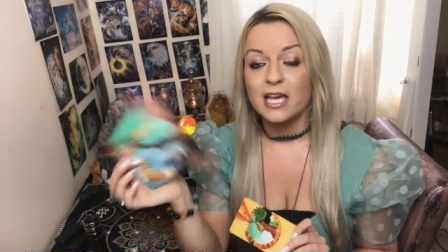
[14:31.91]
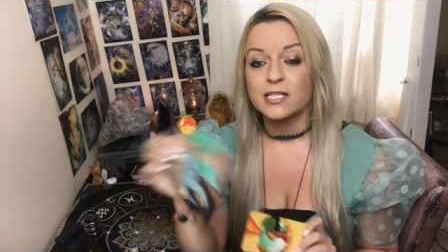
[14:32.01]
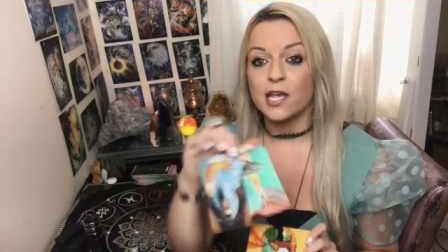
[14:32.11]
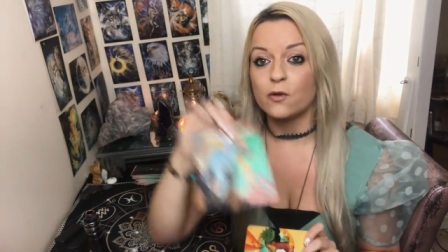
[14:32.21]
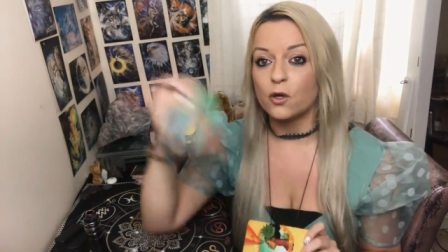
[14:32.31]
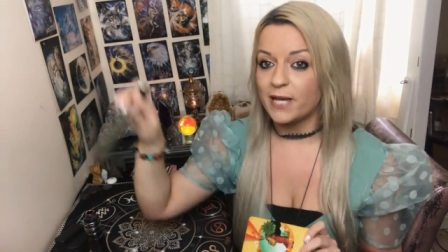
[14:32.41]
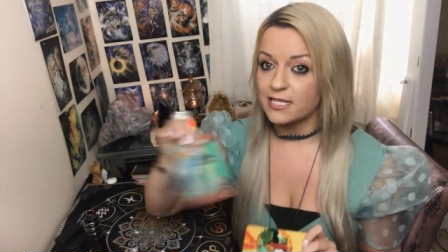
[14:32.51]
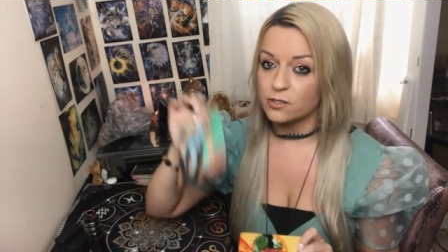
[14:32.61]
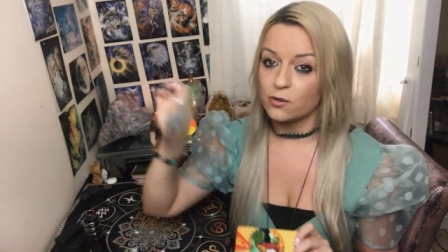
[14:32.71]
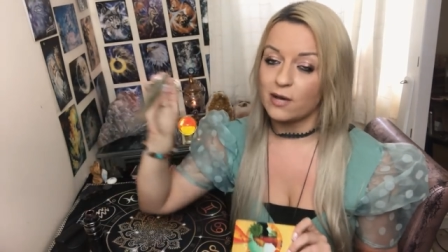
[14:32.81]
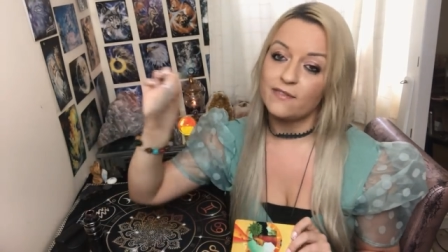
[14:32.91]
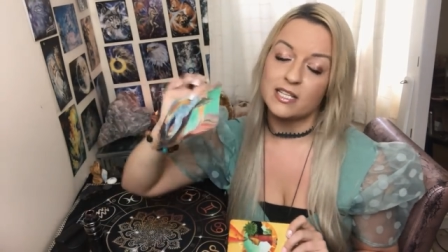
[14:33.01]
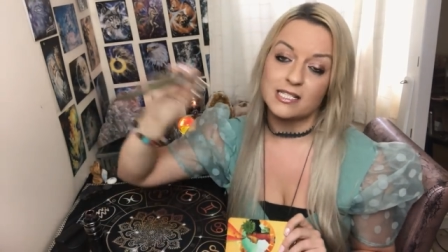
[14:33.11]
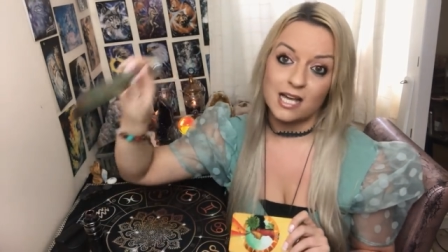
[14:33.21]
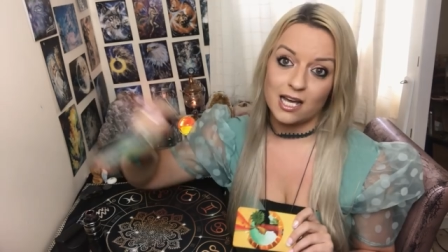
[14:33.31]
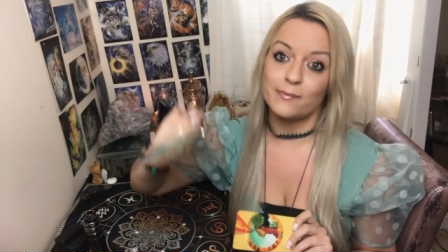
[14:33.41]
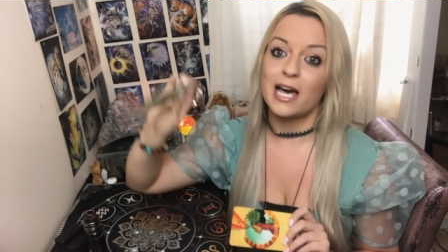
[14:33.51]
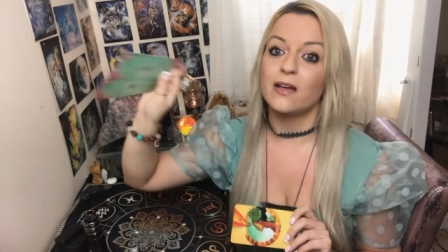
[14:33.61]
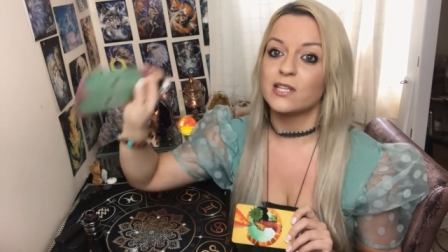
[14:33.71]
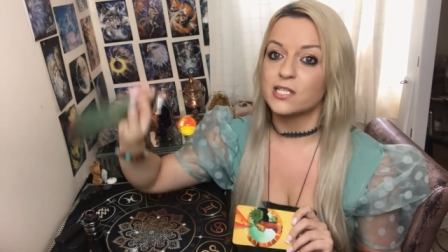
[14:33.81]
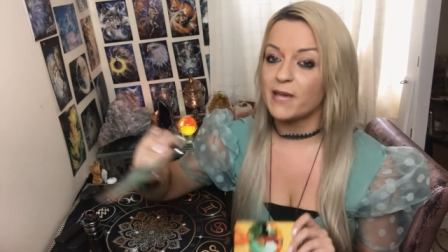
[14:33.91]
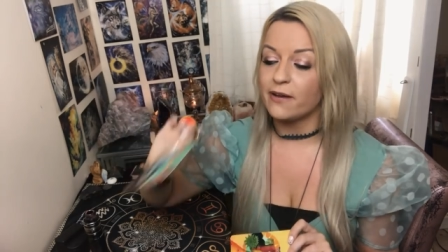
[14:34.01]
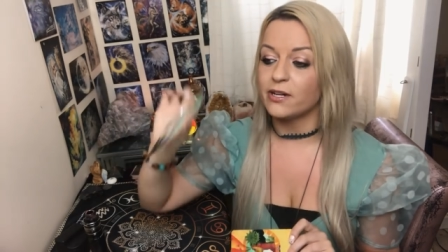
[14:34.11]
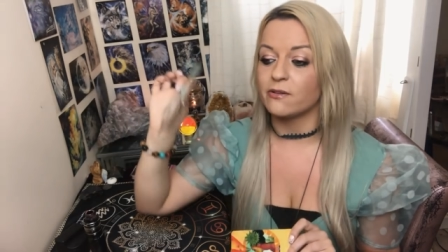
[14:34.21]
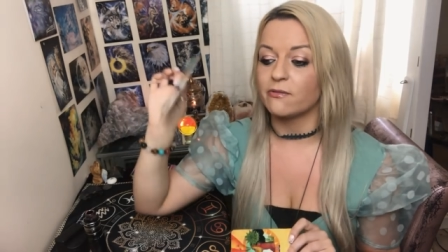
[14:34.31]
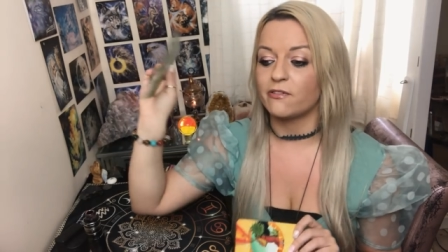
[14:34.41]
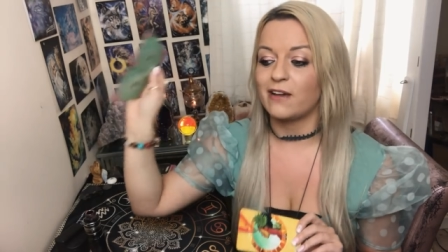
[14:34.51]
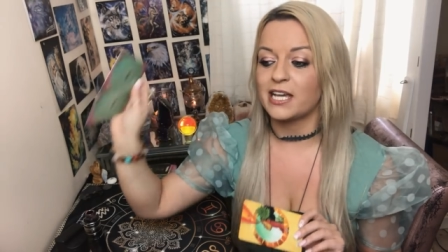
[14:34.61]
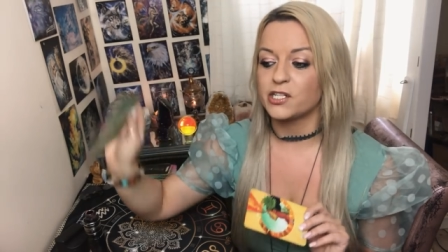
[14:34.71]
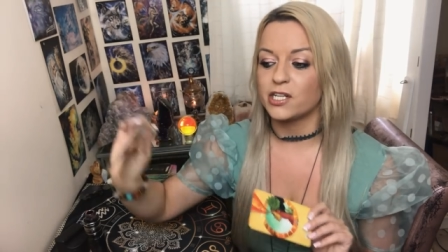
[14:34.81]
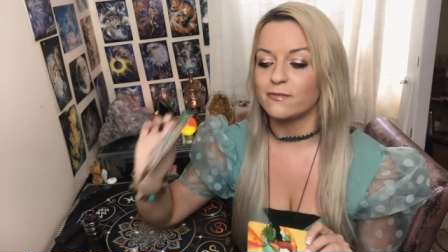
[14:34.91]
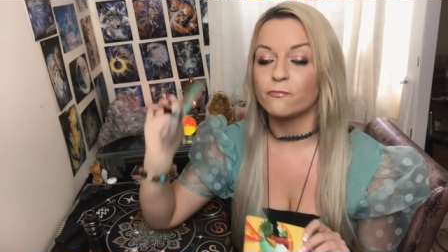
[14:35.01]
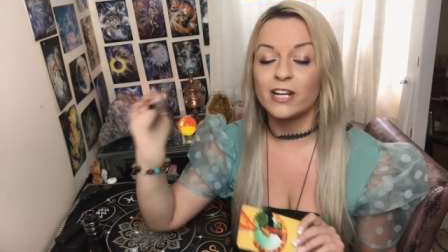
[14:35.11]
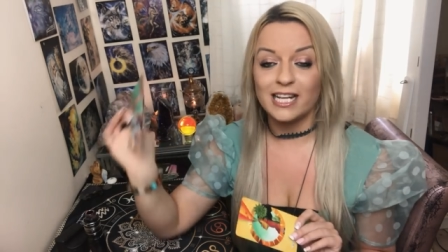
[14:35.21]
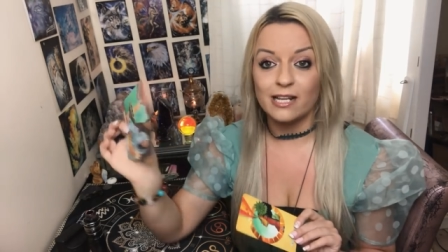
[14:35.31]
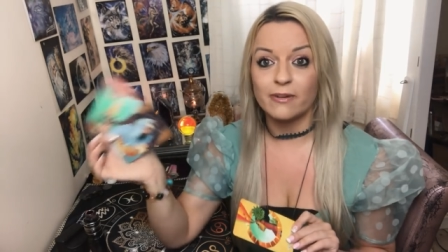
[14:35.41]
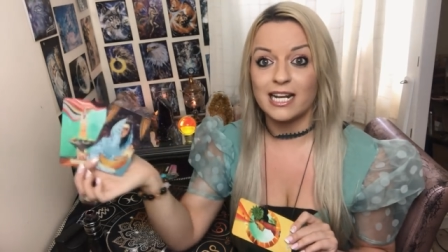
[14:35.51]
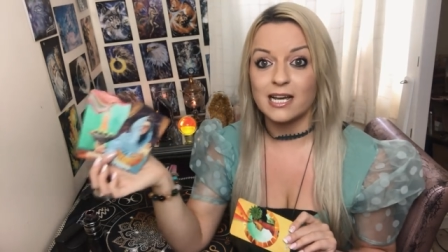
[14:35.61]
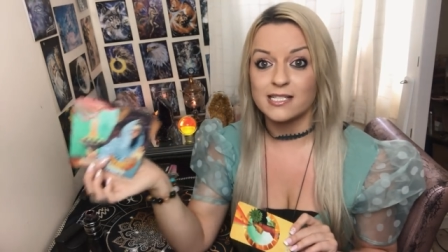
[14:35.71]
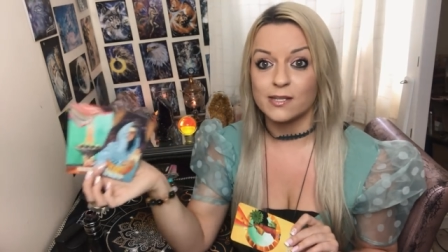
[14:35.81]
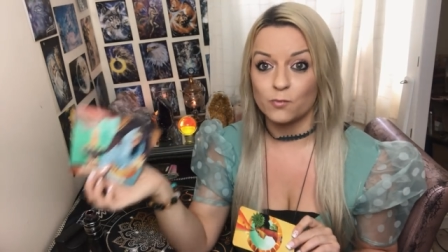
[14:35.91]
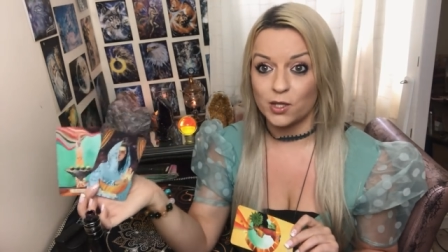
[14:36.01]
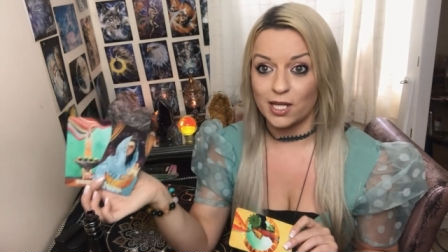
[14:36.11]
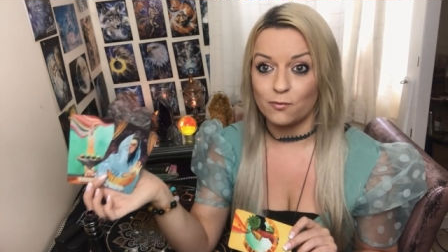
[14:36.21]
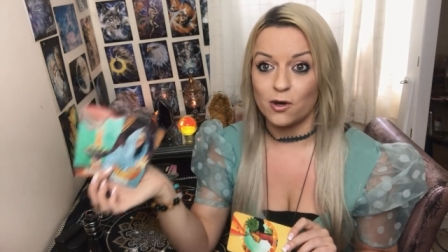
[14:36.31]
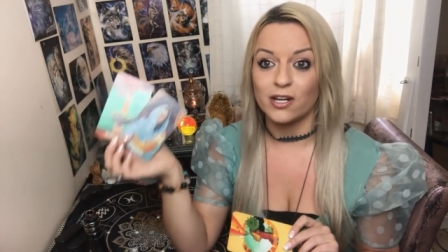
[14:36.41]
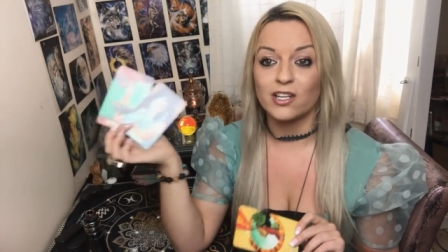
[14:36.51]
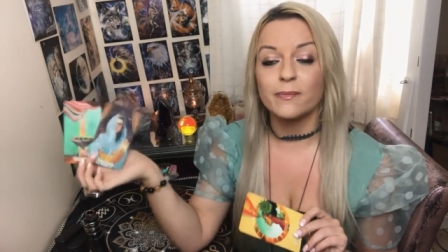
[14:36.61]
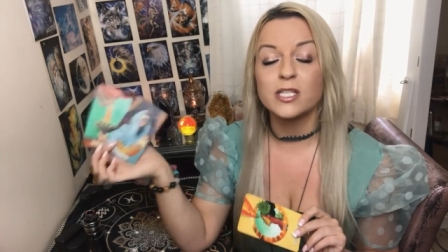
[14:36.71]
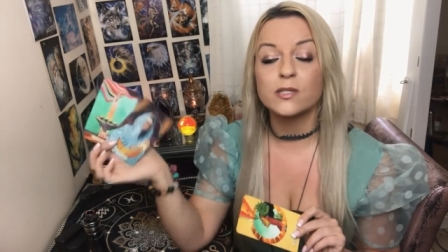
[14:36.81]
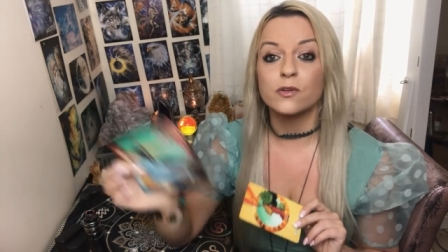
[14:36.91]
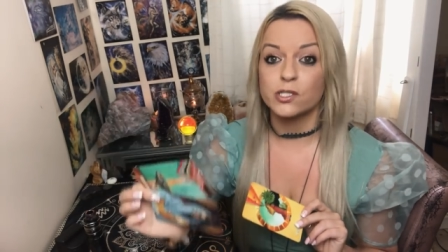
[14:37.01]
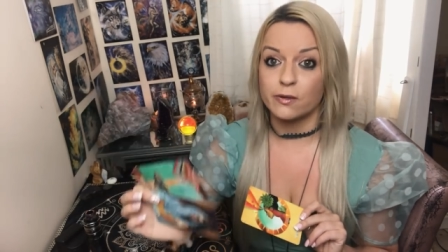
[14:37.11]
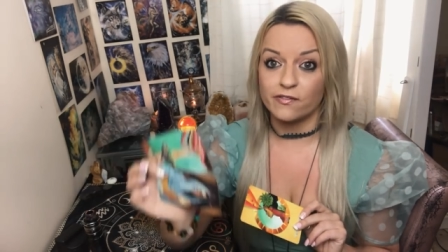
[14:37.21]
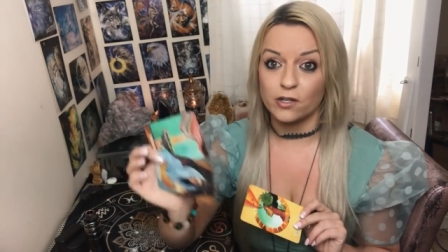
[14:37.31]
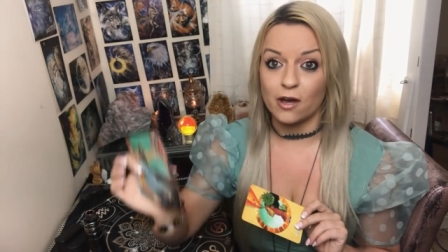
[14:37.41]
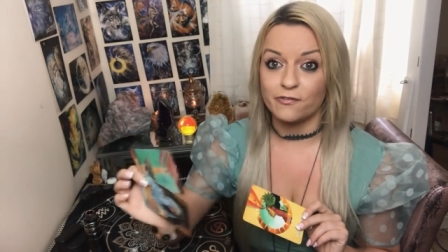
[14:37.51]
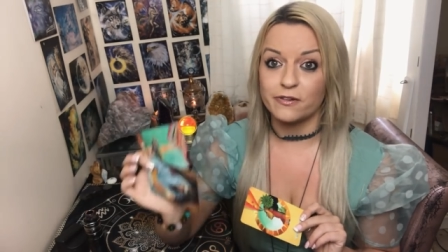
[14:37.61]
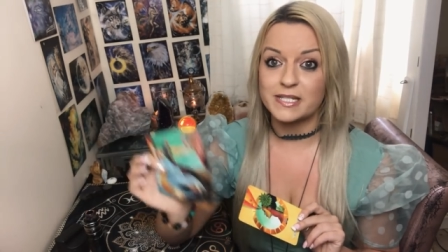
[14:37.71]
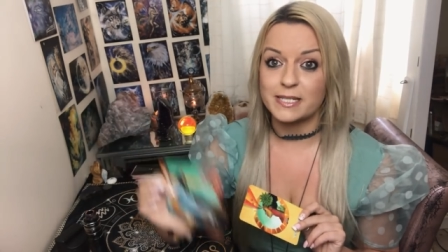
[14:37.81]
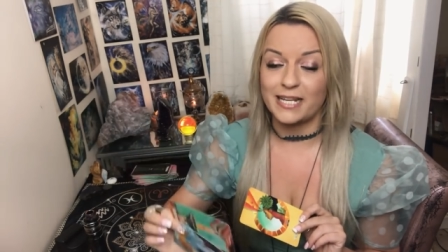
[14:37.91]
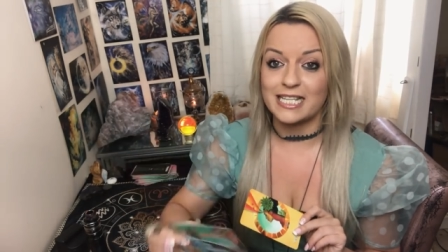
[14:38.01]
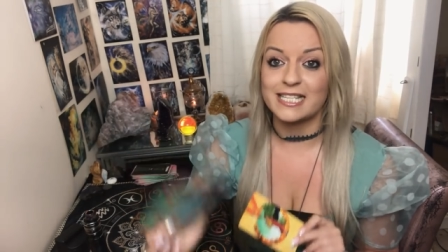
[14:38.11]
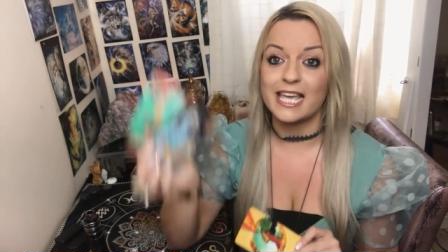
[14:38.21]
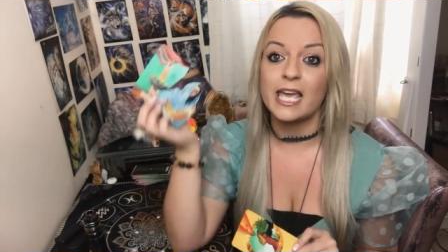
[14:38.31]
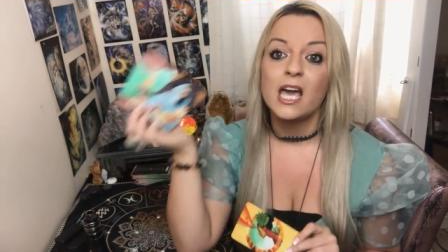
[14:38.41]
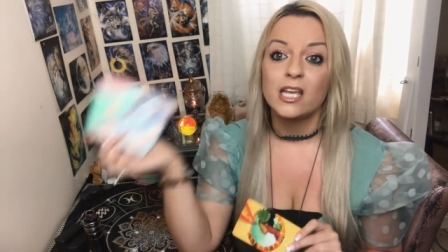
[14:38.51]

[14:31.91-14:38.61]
so your person will have this time out, this period of reflection, really realizing what they want, coming towards you with an offer of stability.